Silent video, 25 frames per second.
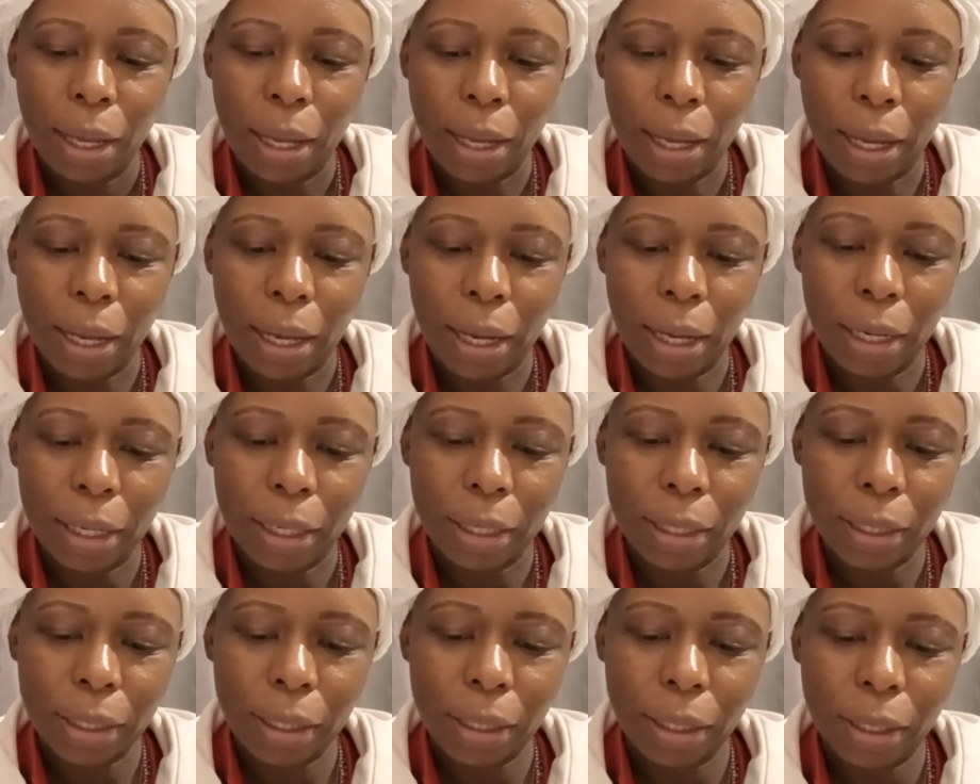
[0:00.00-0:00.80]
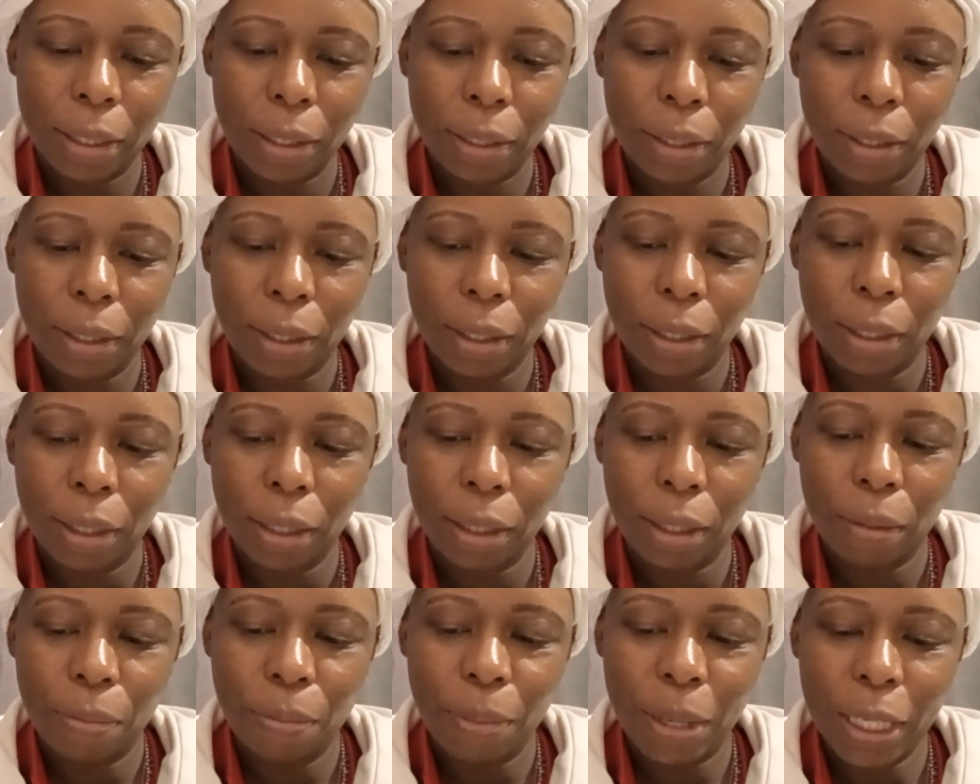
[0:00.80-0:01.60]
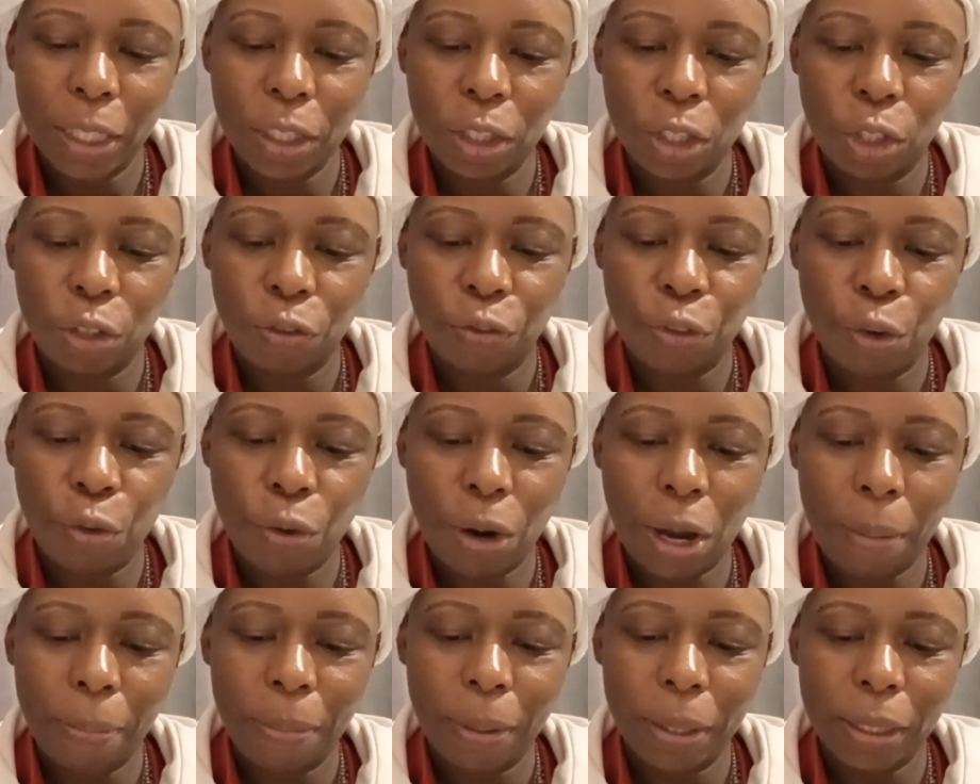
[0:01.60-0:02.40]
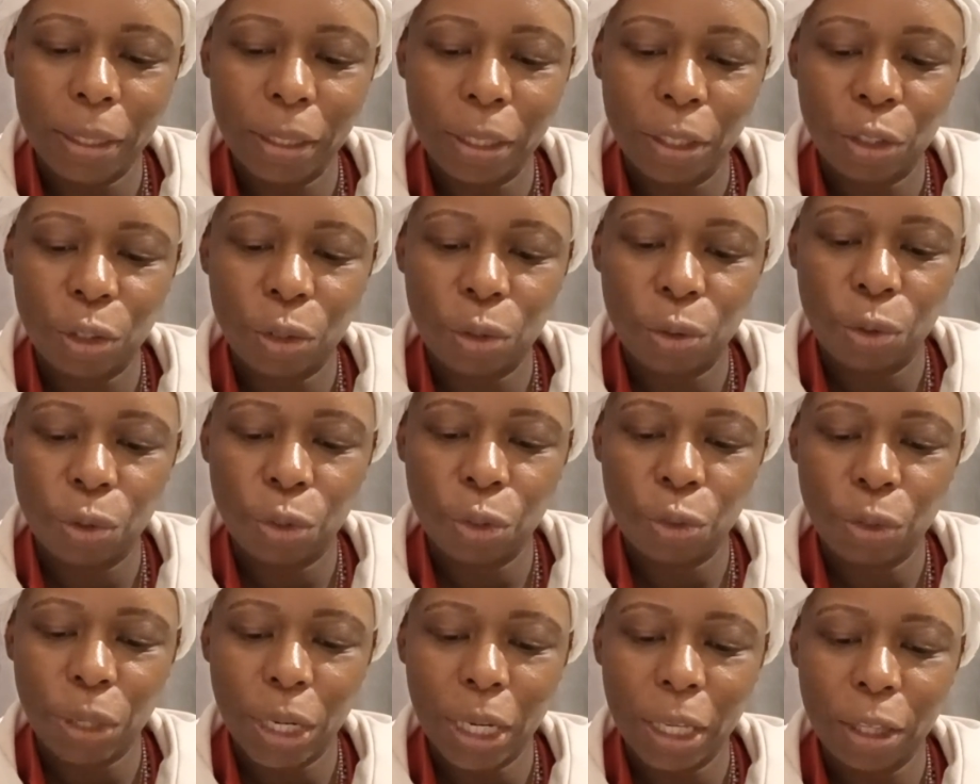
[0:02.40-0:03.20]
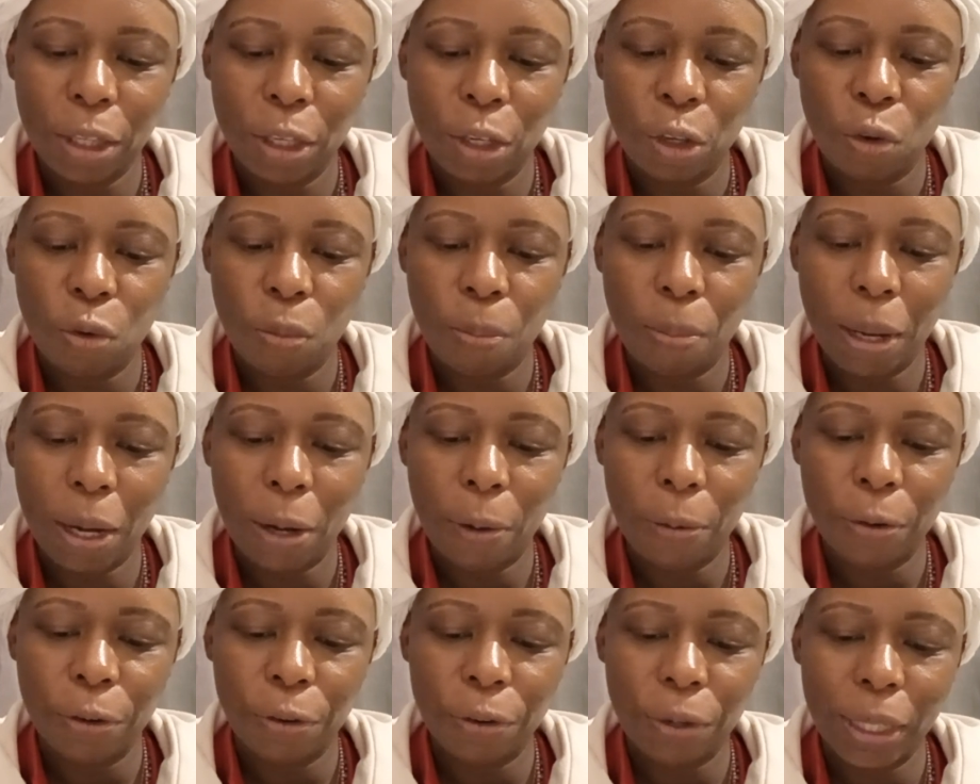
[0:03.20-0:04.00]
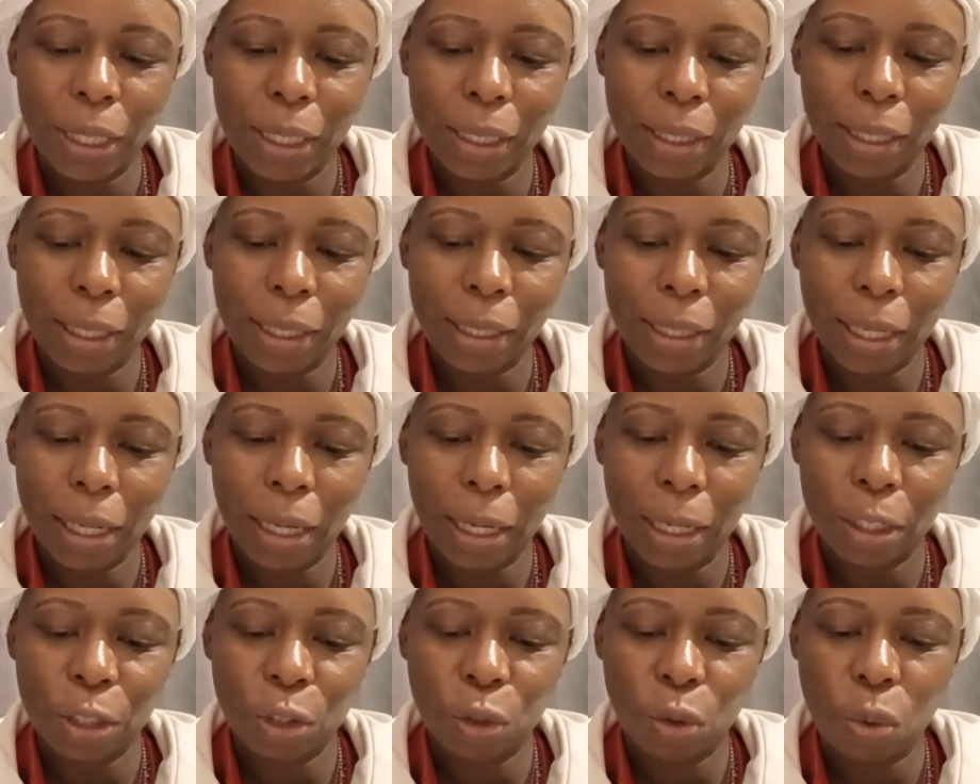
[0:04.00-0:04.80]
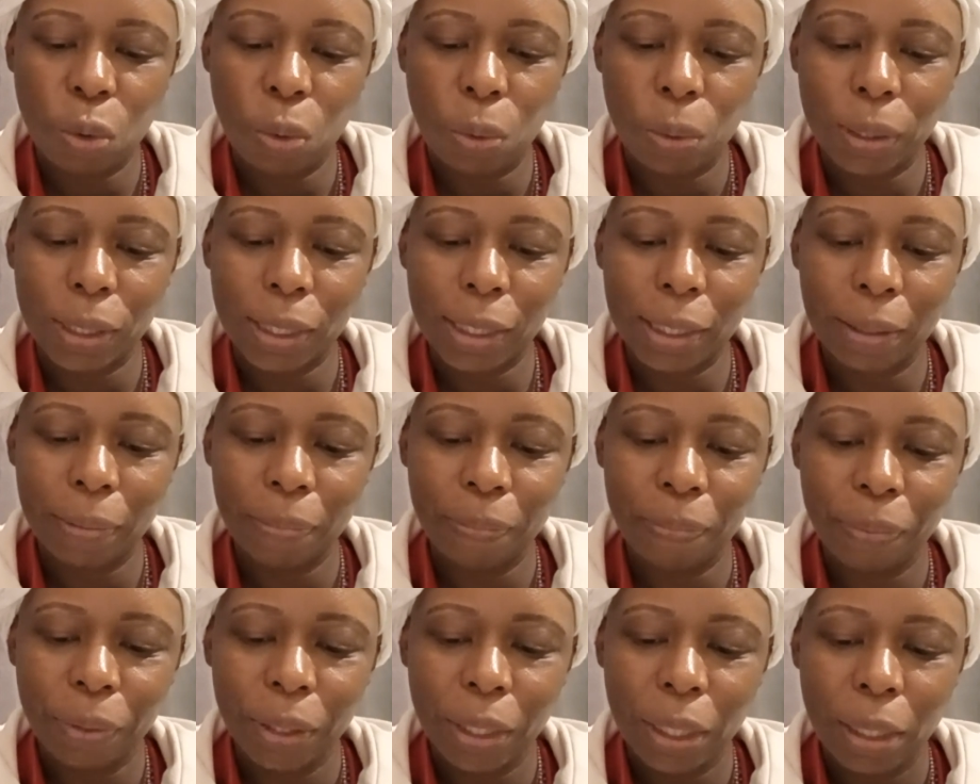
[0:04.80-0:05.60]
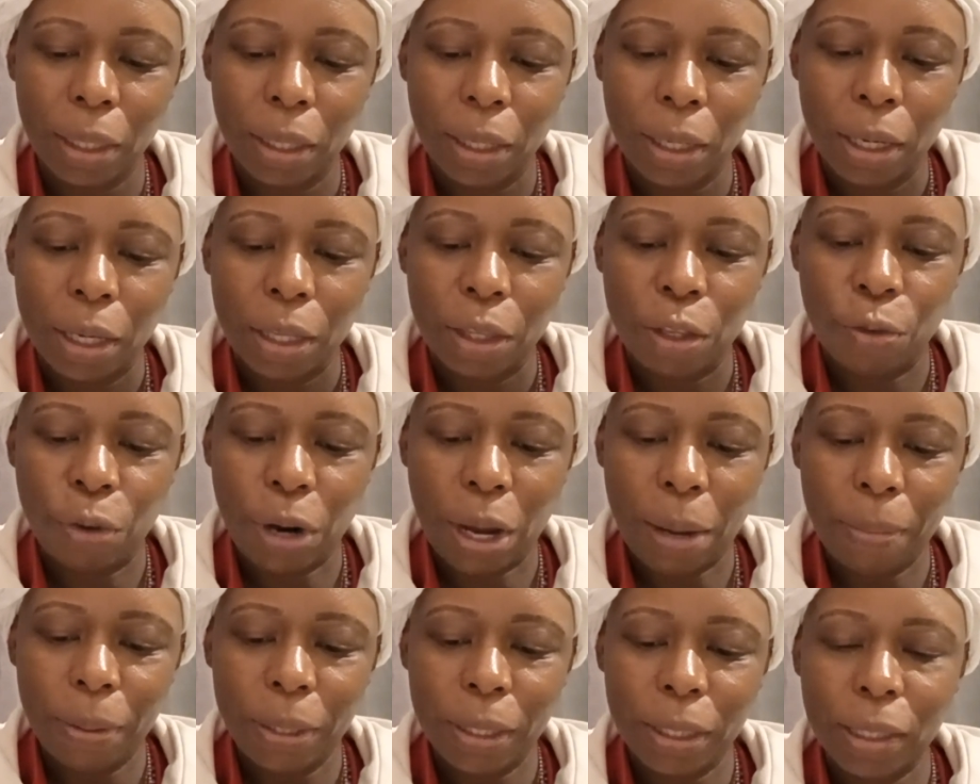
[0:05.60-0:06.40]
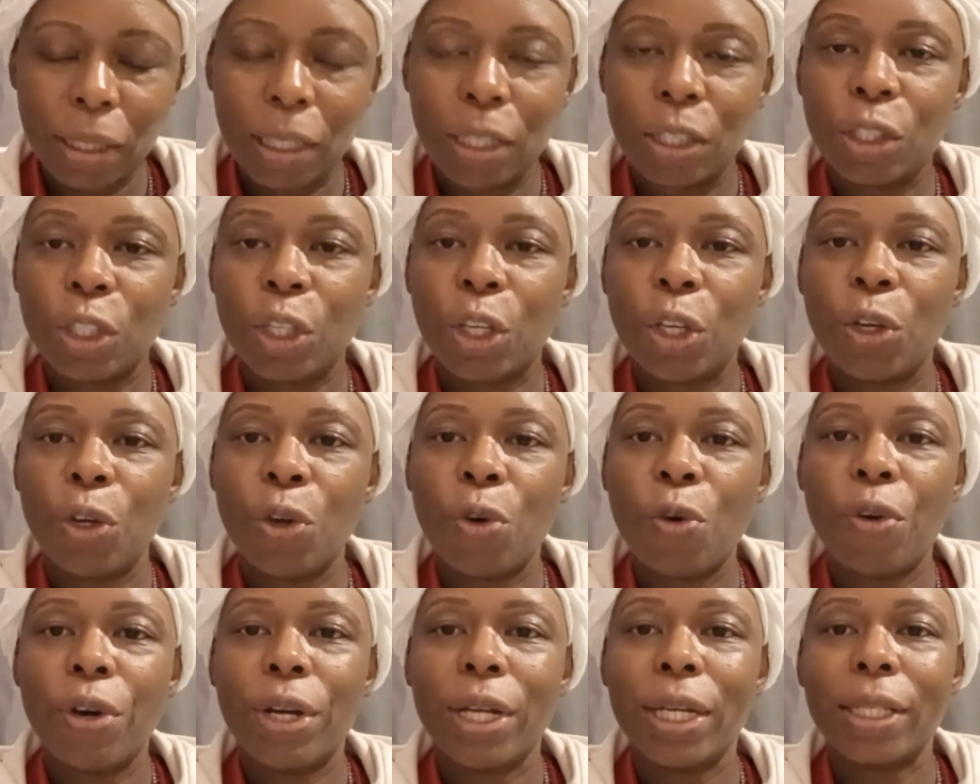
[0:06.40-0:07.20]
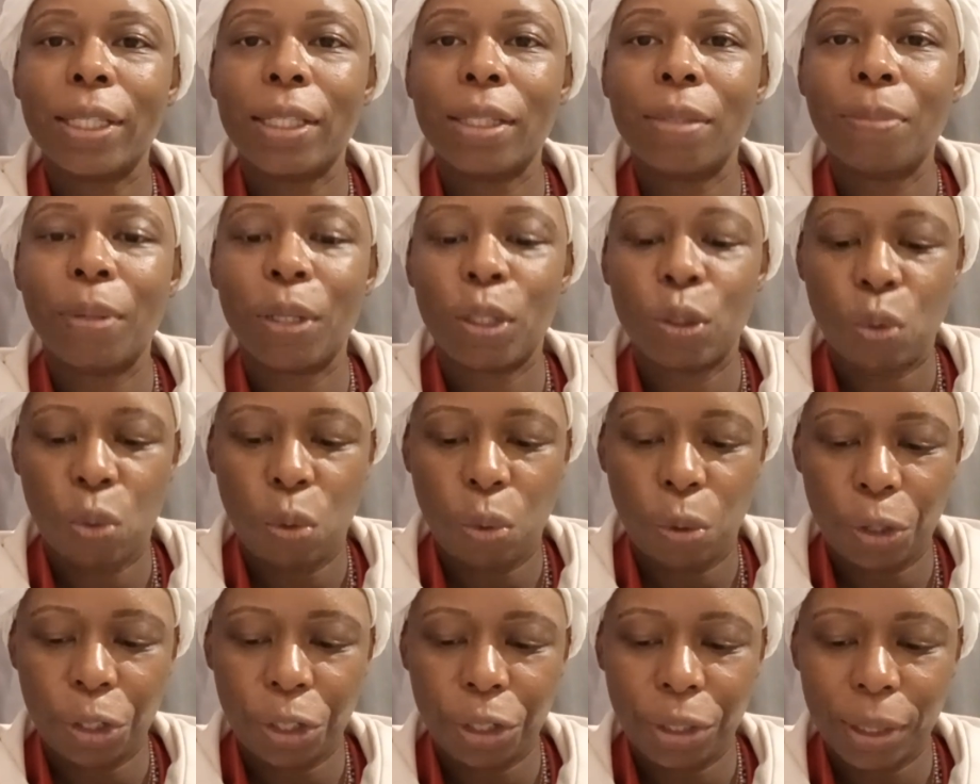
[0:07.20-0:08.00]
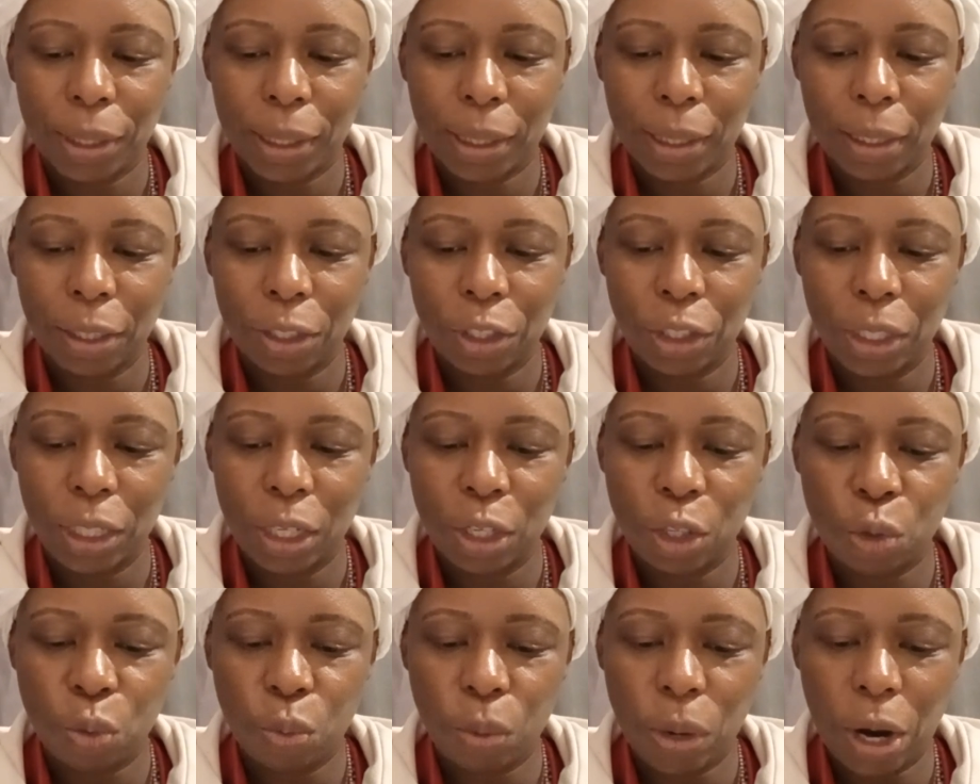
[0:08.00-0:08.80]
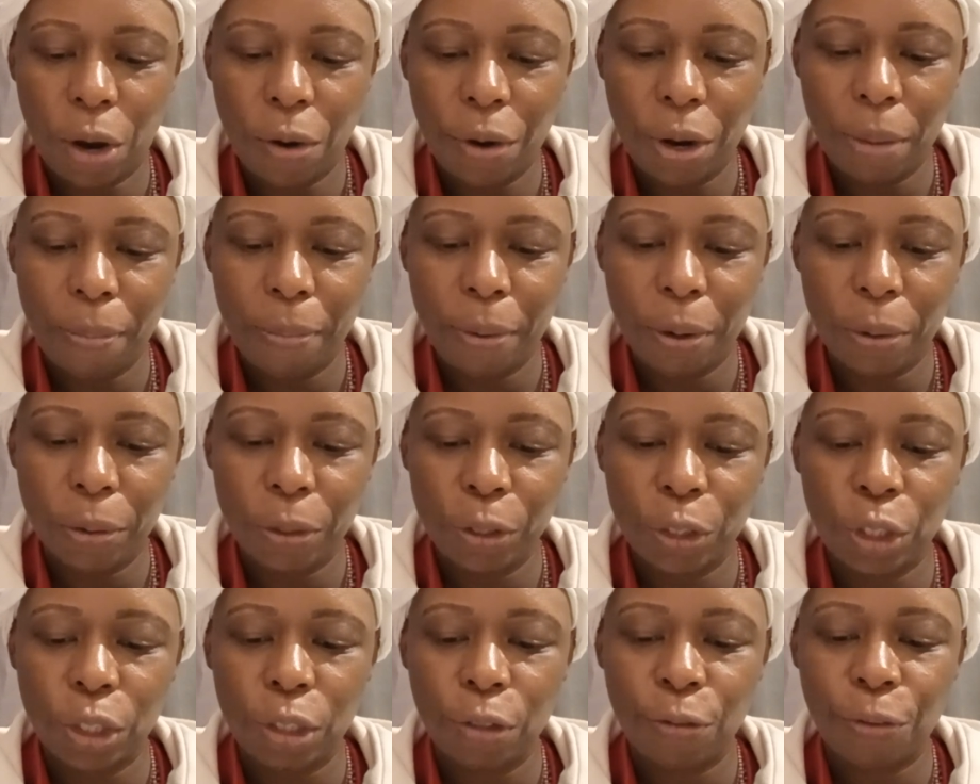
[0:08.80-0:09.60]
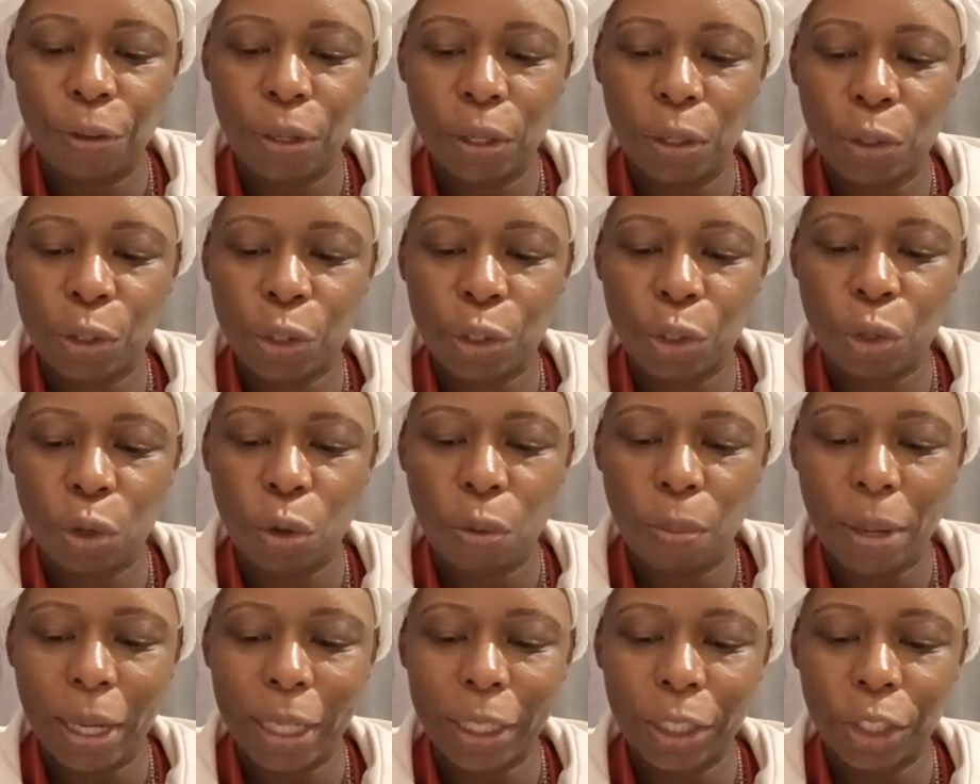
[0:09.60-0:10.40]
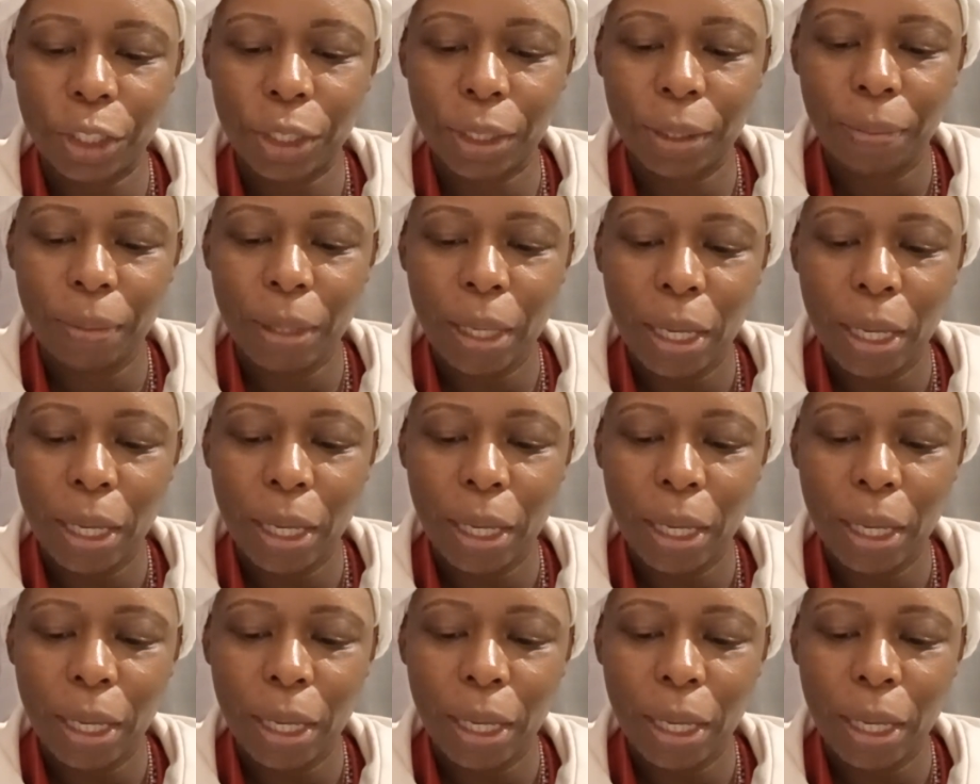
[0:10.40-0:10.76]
And the message of the rabbit is to strengthen your boundaries and cut cords. The rabbit is curious but cautious. She is wary because she feels so much.